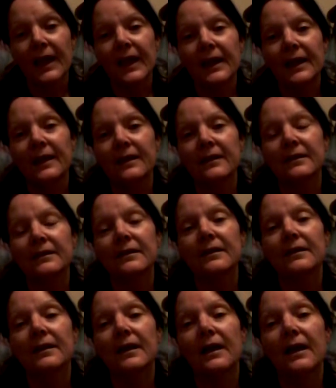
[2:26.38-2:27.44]
And
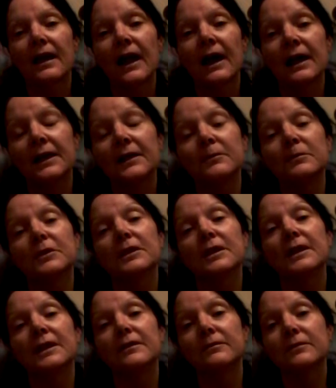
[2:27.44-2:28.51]
I am
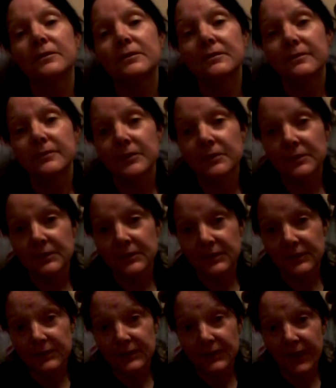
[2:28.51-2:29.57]
thankful
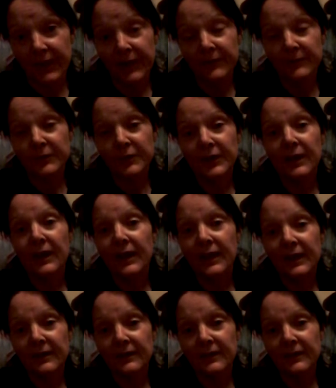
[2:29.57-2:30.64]
for every
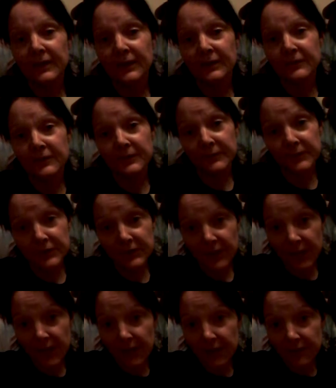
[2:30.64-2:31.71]
day that all of us
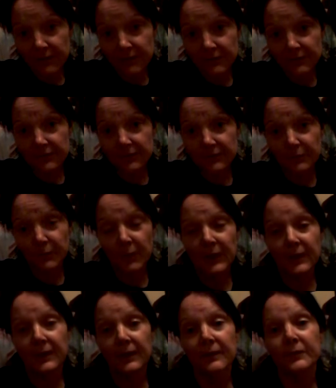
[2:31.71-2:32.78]
gets.
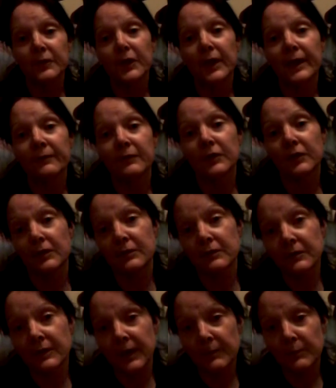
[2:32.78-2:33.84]
We never have
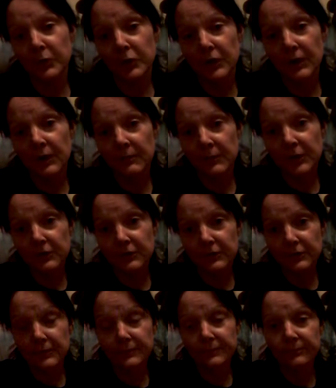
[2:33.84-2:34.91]
another day
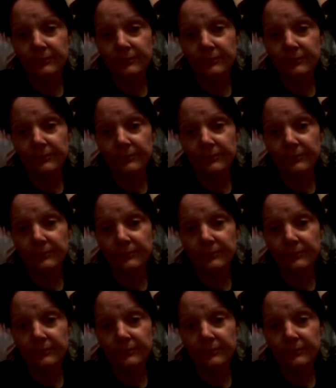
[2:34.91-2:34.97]
promised.